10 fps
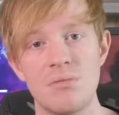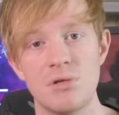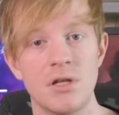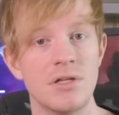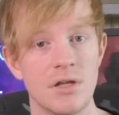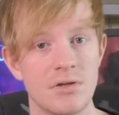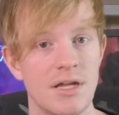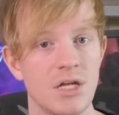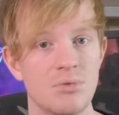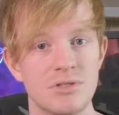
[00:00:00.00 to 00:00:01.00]
But on the other
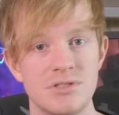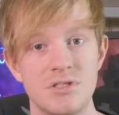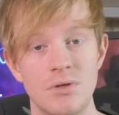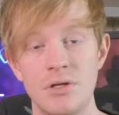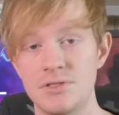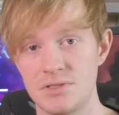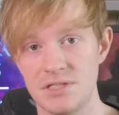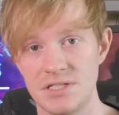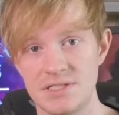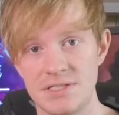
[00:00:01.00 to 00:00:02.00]
hand, person two also
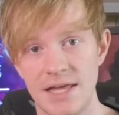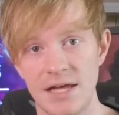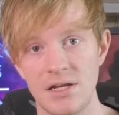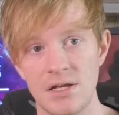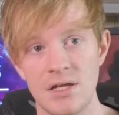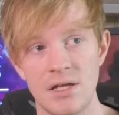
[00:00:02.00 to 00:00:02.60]
sees that